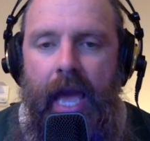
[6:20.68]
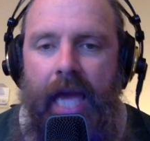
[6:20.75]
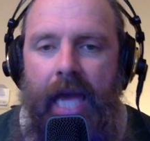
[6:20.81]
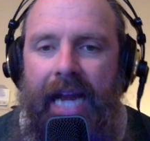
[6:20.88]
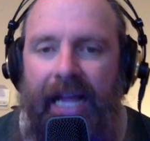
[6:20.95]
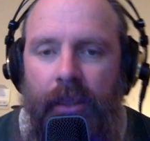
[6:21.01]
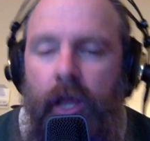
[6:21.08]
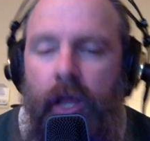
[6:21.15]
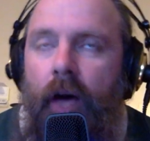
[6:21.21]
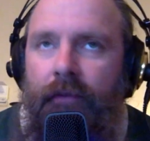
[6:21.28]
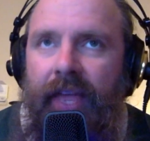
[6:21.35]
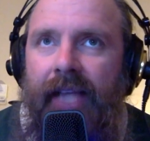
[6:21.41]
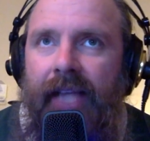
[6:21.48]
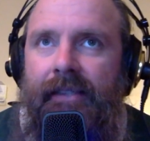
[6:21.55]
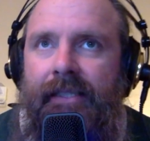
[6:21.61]
And I
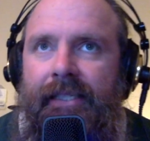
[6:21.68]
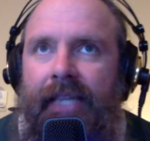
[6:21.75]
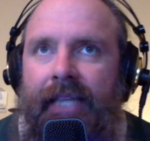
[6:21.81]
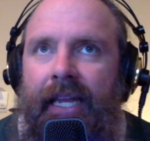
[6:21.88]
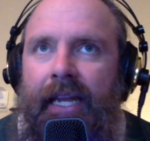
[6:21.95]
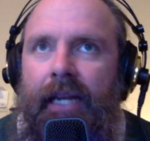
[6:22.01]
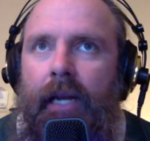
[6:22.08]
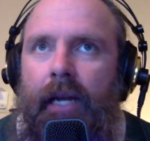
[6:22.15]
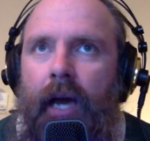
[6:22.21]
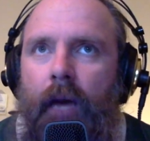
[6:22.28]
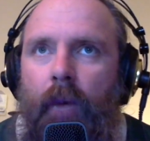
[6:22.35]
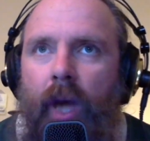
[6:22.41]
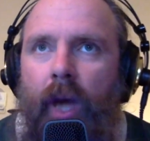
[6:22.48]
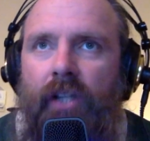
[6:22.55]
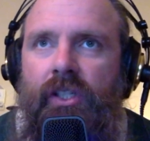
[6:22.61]
love that scene. I
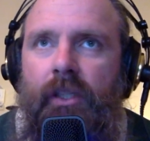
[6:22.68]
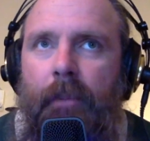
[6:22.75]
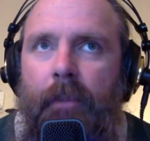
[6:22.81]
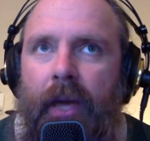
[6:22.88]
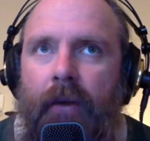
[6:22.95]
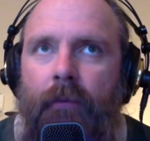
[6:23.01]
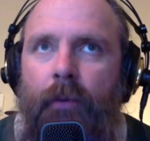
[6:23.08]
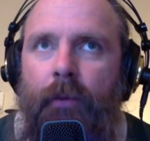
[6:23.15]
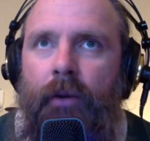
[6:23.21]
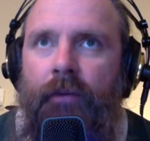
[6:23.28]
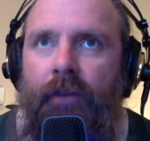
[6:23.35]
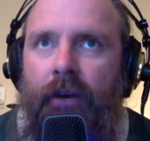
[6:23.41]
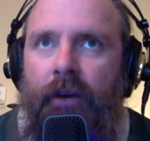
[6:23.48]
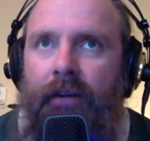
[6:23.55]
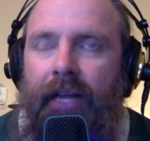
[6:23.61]
watched the Battle of
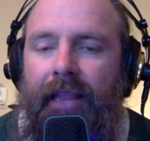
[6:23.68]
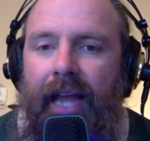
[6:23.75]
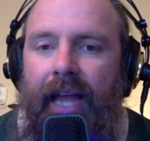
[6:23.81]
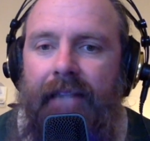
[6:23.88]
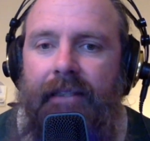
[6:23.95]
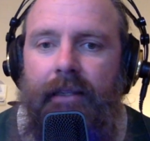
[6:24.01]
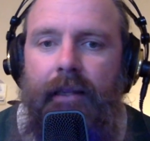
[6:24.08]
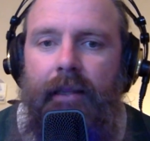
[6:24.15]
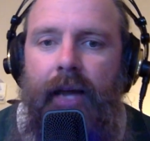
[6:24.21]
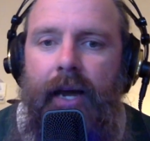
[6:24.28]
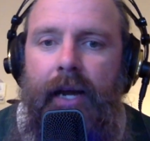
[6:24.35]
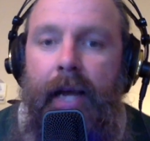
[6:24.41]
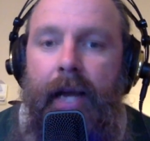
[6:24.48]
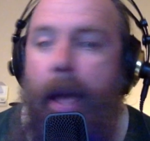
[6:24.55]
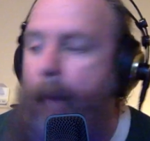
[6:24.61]
Winterfell and I liked it a
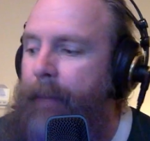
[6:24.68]
lot.